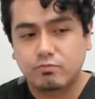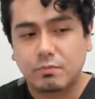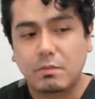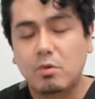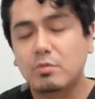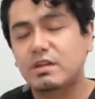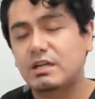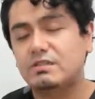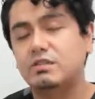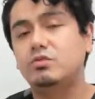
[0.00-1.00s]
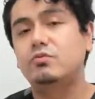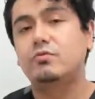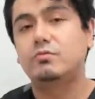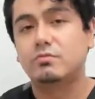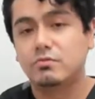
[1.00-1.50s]
the moment that I see you
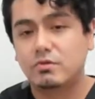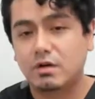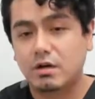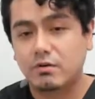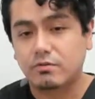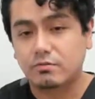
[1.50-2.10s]
at